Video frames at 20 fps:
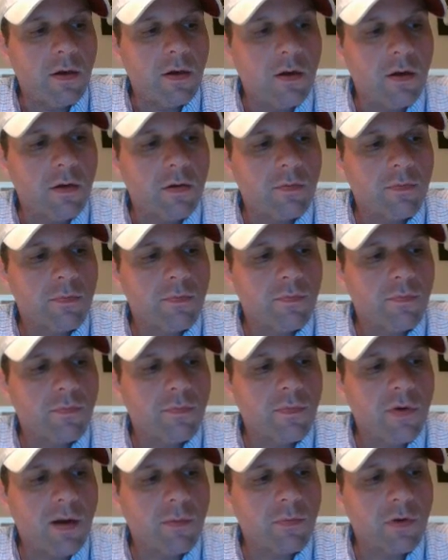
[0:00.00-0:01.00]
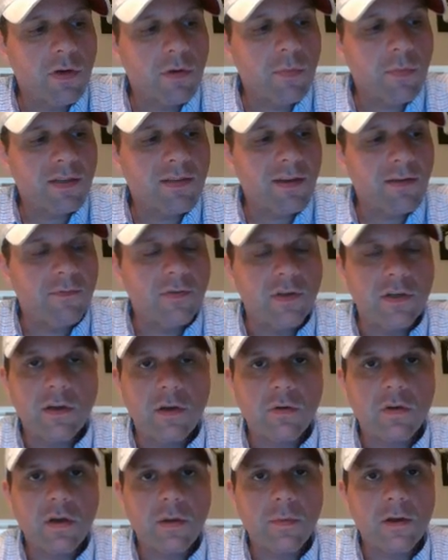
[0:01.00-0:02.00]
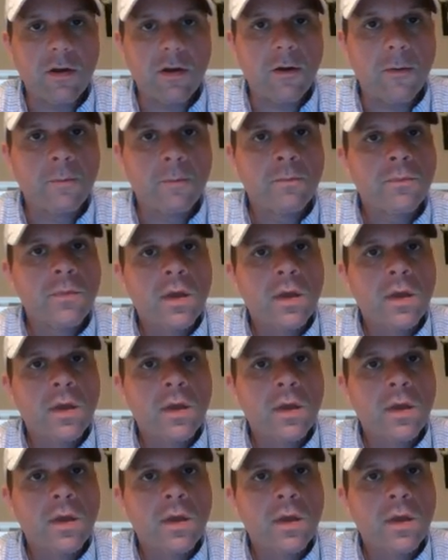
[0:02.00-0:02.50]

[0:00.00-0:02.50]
I'm going to make that video coming up